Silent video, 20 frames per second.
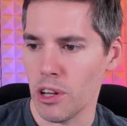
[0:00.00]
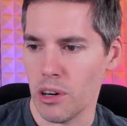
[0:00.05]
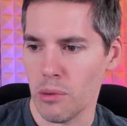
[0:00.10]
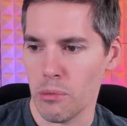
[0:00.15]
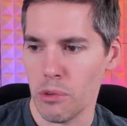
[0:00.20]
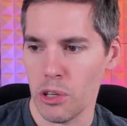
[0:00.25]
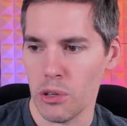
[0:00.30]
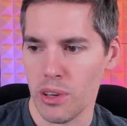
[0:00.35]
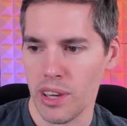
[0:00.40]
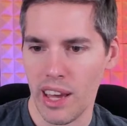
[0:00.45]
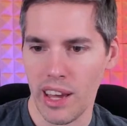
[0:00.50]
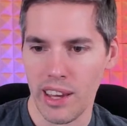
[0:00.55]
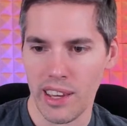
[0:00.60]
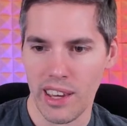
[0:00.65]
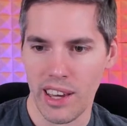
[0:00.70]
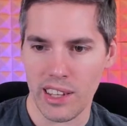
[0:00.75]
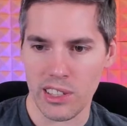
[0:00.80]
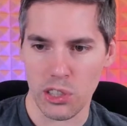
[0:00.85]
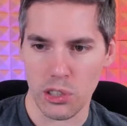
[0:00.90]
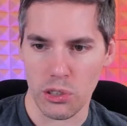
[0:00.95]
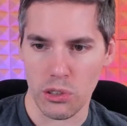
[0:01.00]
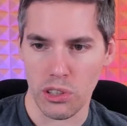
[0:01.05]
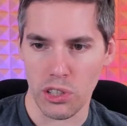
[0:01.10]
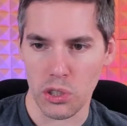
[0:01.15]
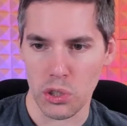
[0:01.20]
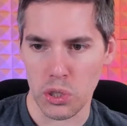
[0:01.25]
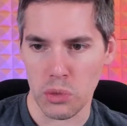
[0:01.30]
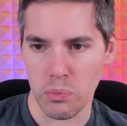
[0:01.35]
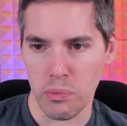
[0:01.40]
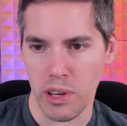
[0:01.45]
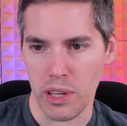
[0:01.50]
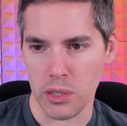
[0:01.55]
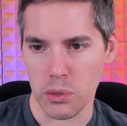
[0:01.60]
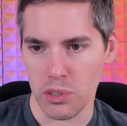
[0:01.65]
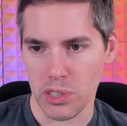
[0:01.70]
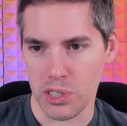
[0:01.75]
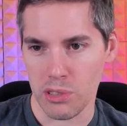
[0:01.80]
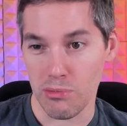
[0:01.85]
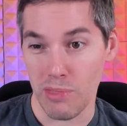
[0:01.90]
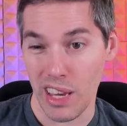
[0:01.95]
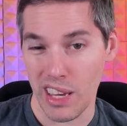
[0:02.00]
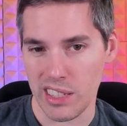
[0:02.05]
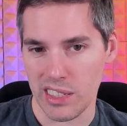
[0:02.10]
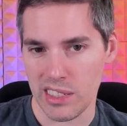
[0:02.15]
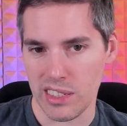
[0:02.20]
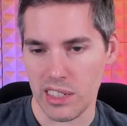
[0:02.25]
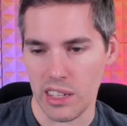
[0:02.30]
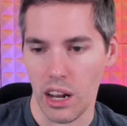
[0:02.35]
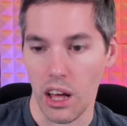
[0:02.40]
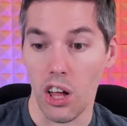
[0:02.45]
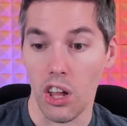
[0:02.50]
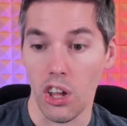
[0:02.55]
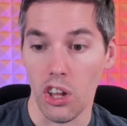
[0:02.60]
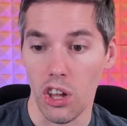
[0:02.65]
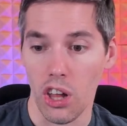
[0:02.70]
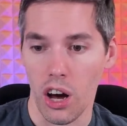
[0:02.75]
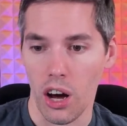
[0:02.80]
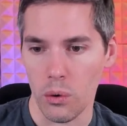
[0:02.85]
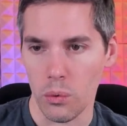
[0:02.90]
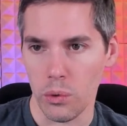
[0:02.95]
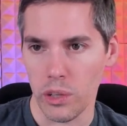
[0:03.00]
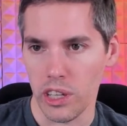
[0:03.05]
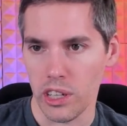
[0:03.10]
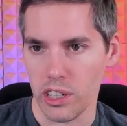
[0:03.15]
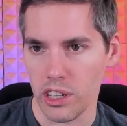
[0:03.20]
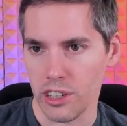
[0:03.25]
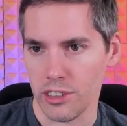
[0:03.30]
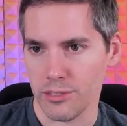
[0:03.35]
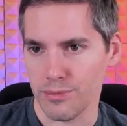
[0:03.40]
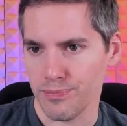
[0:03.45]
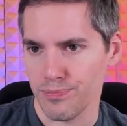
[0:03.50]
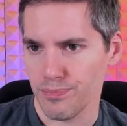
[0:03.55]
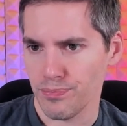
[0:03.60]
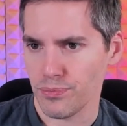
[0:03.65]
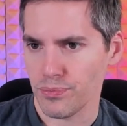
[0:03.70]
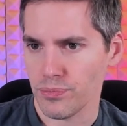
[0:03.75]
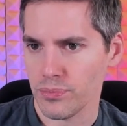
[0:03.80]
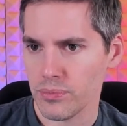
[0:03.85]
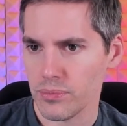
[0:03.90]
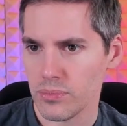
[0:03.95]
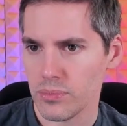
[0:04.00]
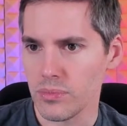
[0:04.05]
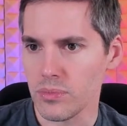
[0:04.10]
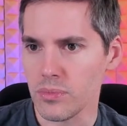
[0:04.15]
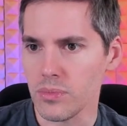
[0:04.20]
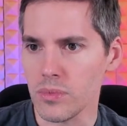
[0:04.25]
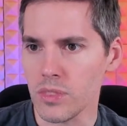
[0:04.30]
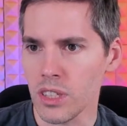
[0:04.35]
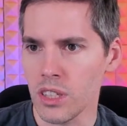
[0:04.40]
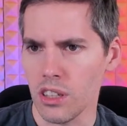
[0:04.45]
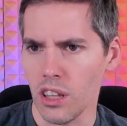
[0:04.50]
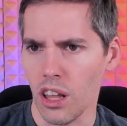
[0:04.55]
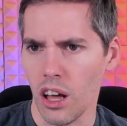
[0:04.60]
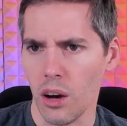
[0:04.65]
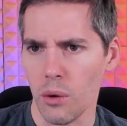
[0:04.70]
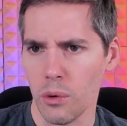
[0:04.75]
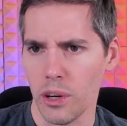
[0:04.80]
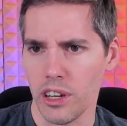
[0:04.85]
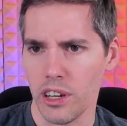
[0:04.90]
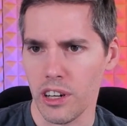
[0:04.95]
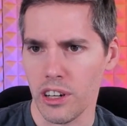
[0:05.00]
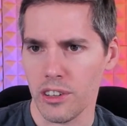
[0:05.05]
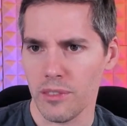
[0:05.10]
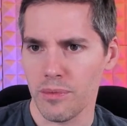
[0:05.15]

but you can't cast the creature spells, which makes it a lot weaker. A lot weaker.